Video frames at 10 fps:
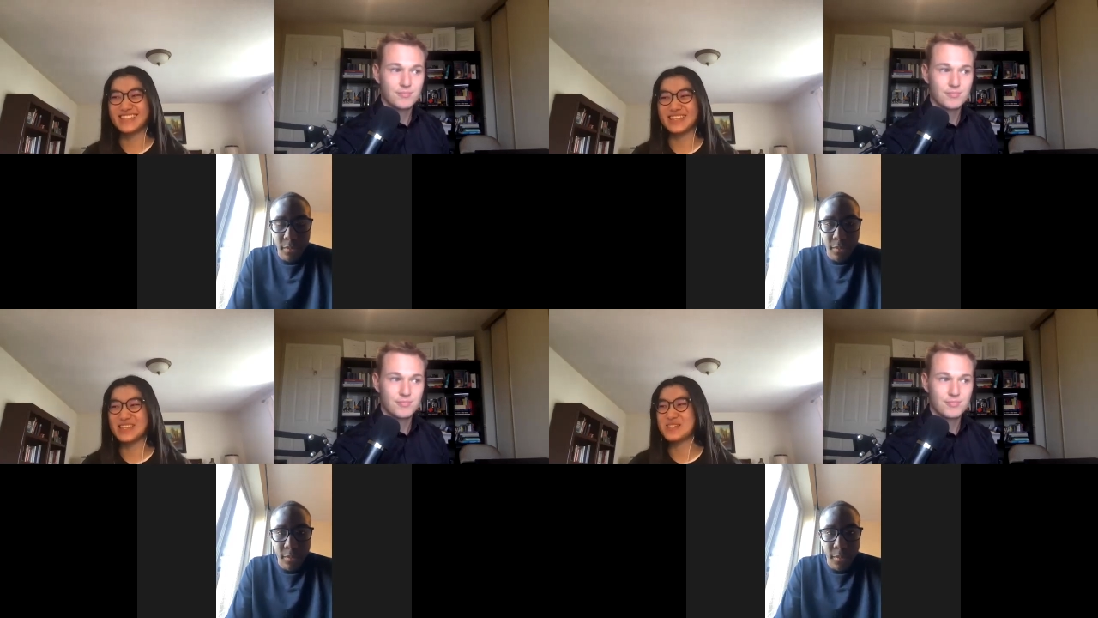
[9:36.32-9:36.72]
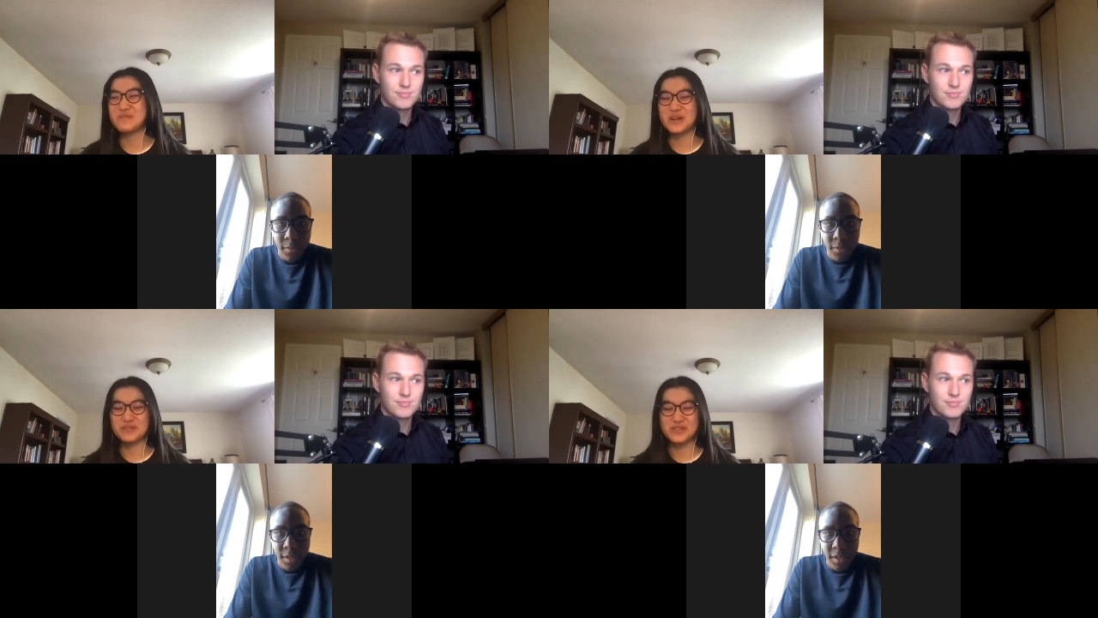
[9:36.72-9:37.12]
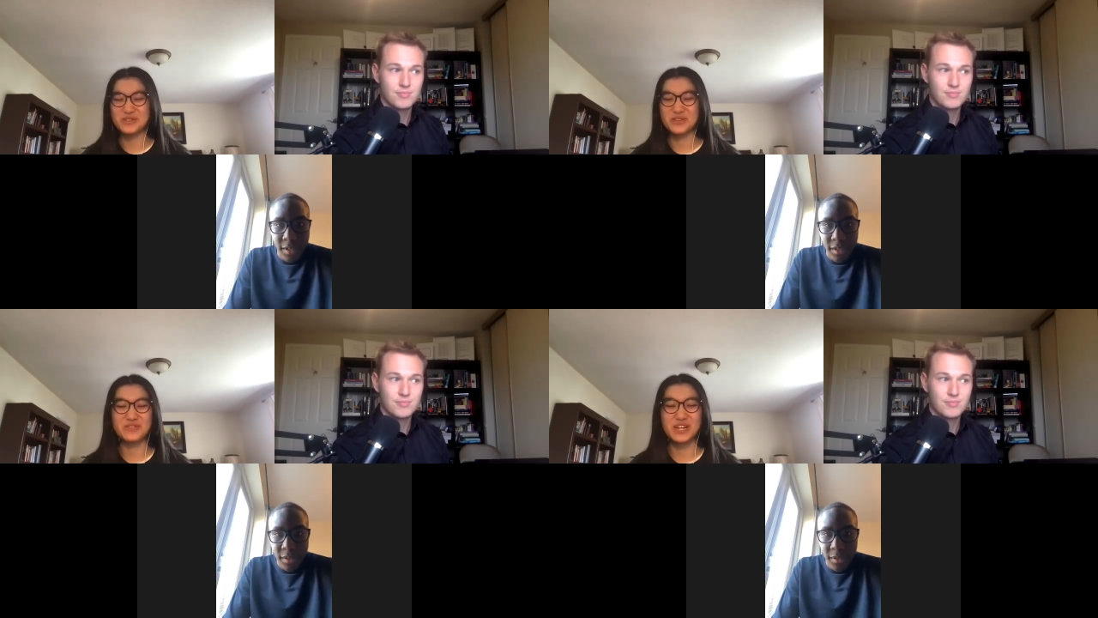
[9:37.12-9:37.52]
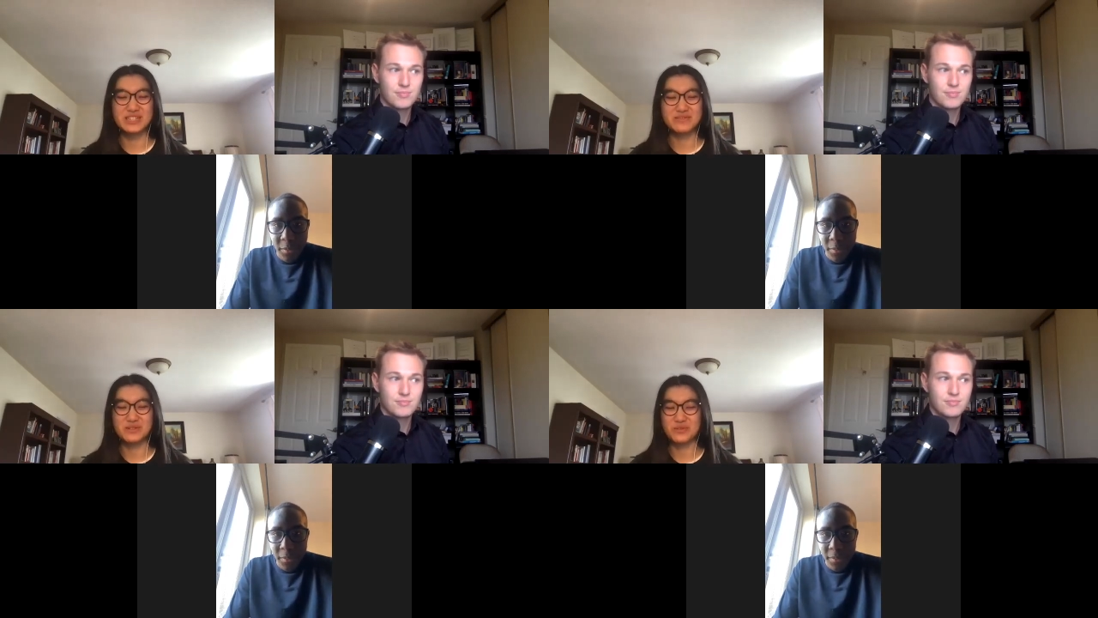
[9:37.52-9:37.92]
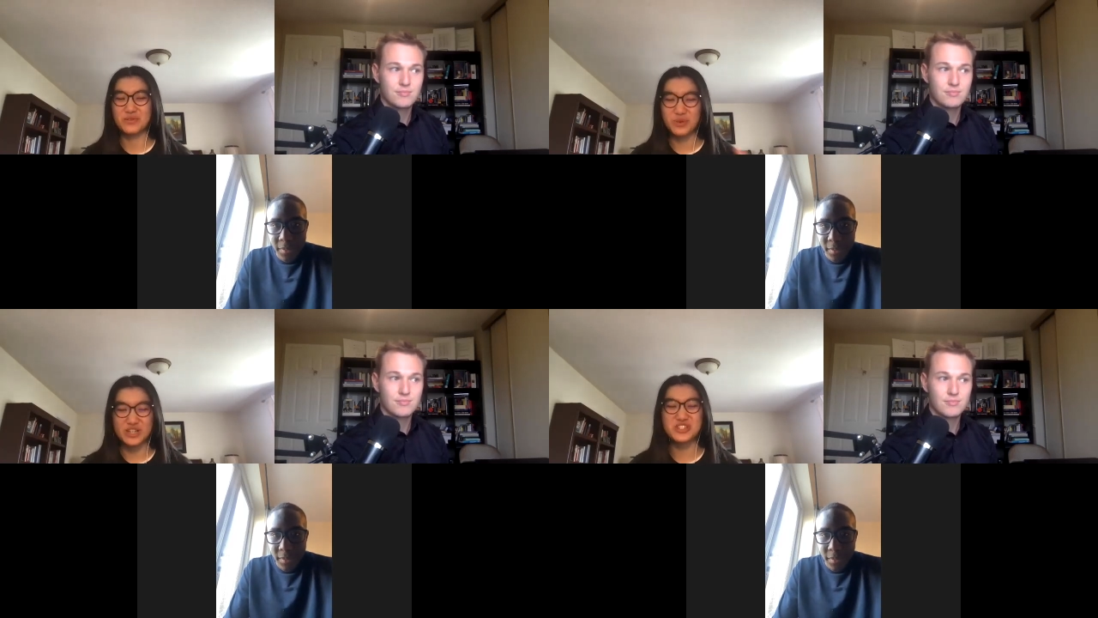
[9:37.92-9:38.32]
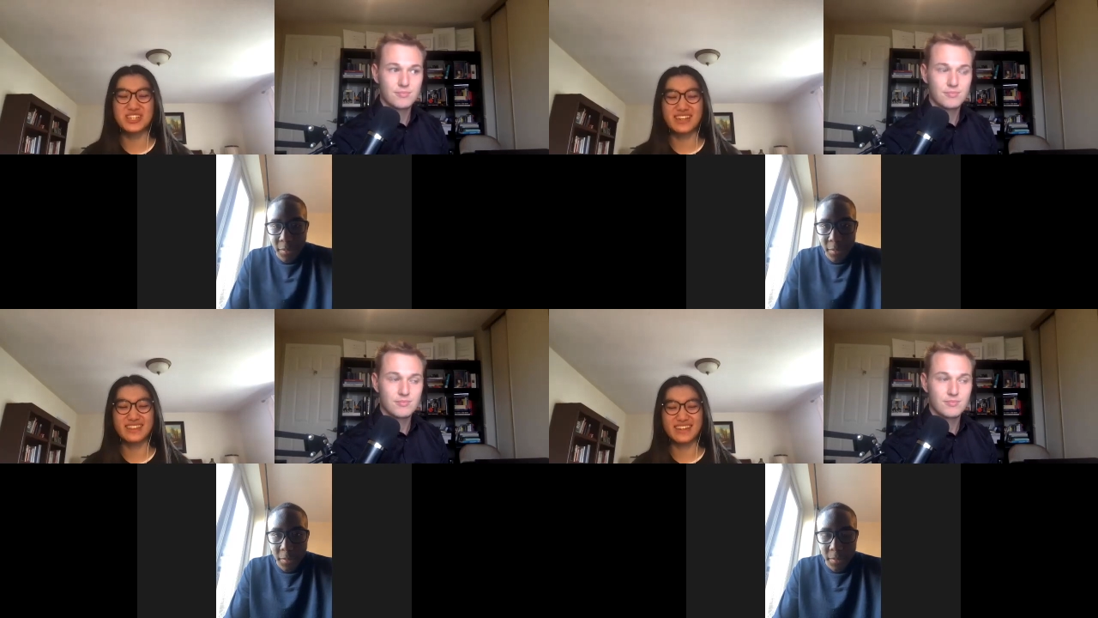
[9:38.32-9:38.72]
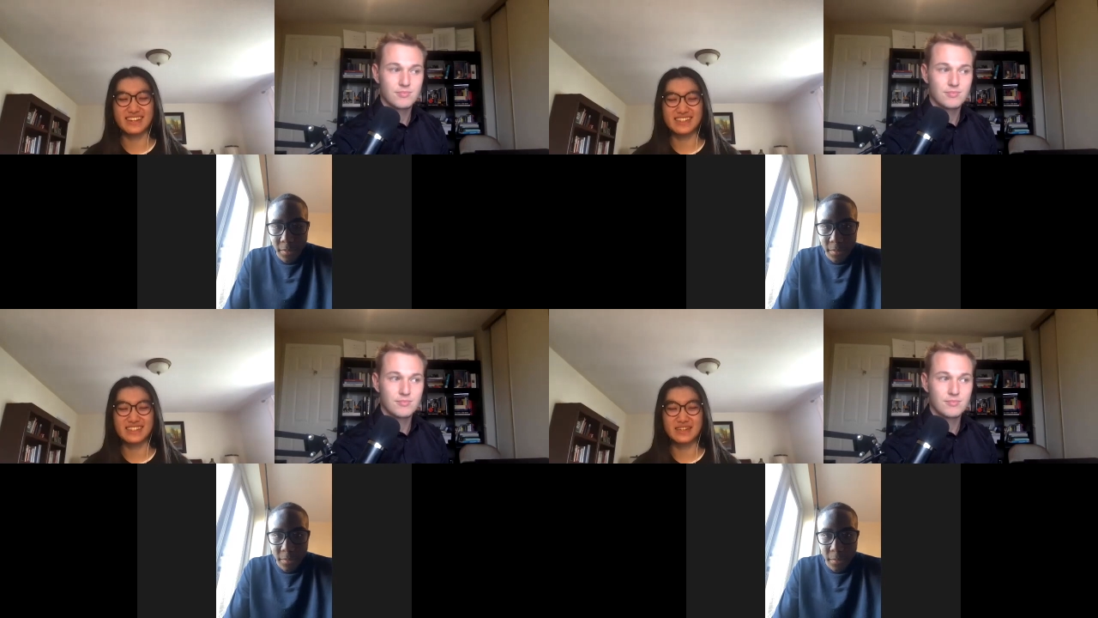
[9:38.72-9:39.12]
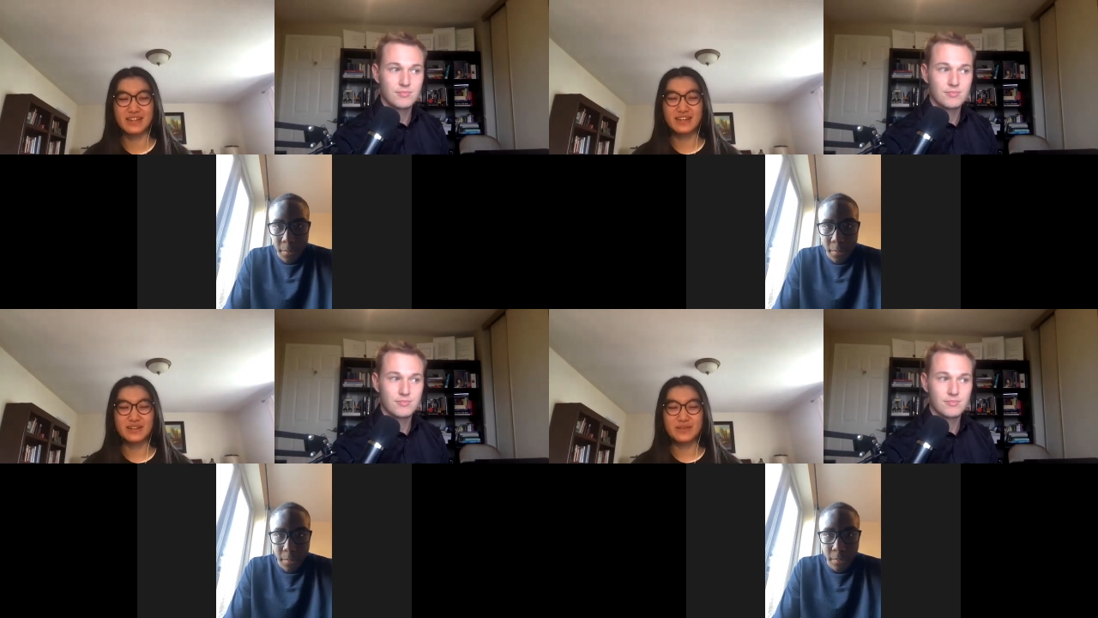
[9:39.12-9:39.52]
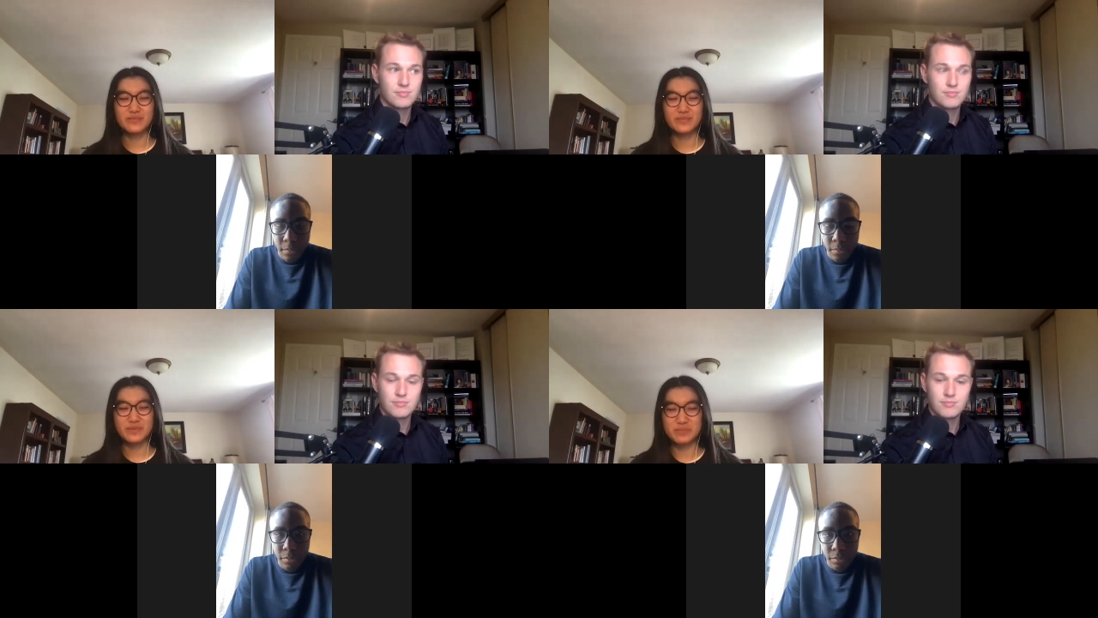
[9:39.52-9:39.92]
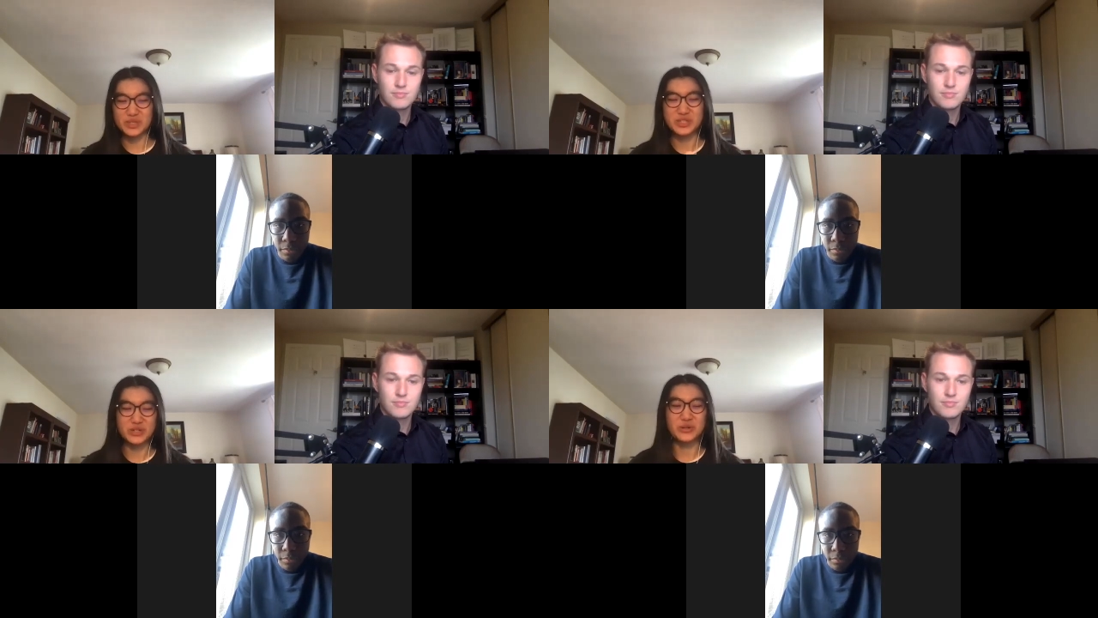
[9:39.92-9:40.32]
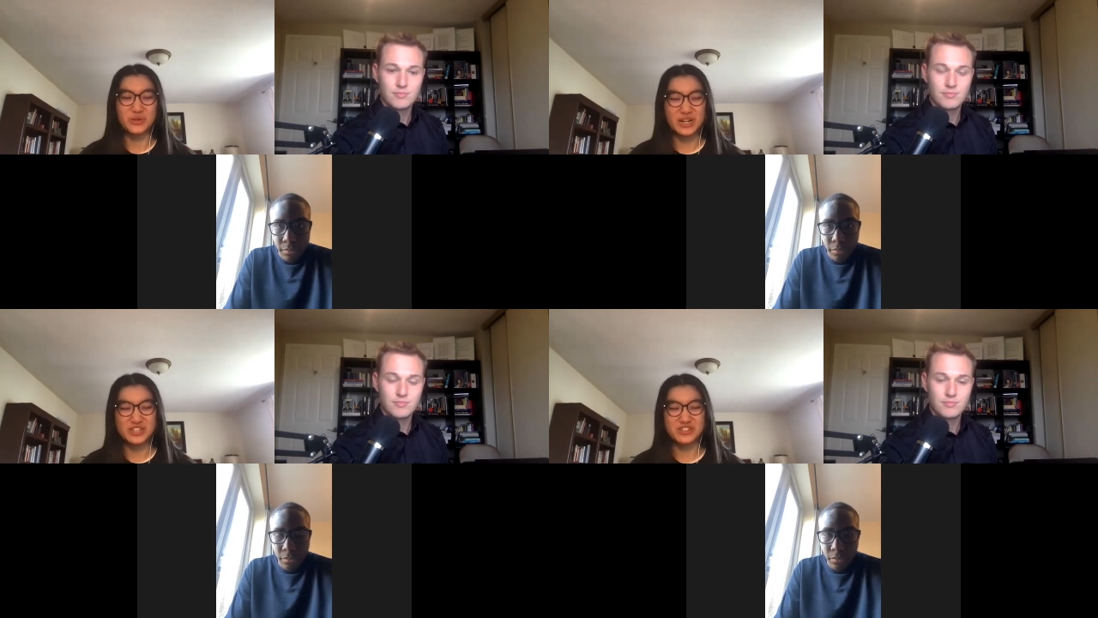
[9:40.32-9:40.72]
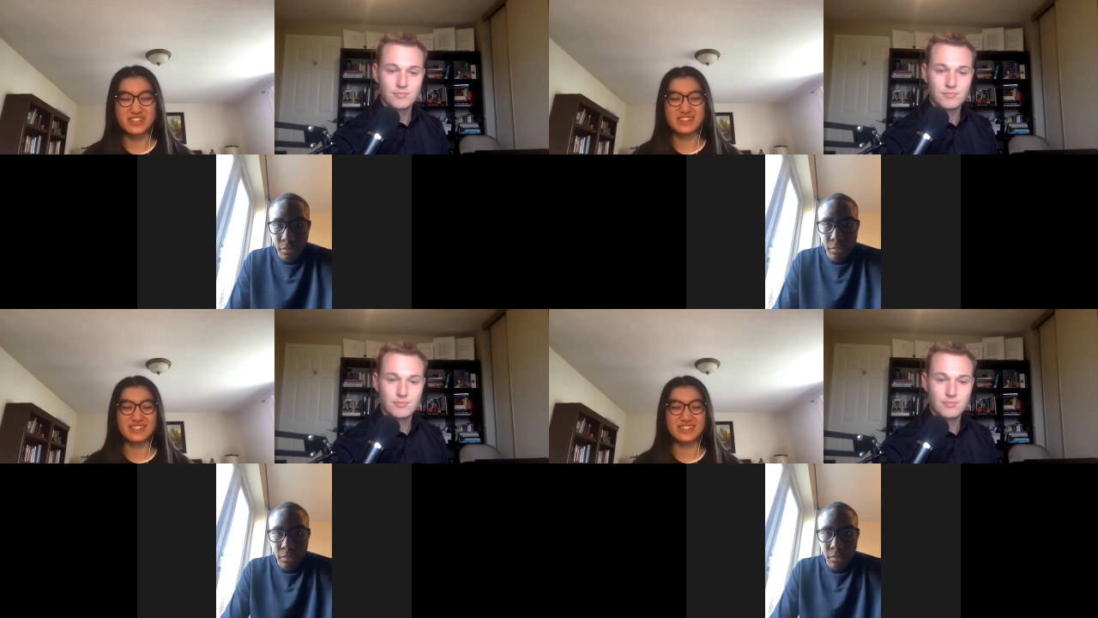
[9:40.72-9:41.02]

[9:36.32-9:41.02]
Speaker 1: in the spirit of a true philosopher, sort of questioning things and building your own questions, and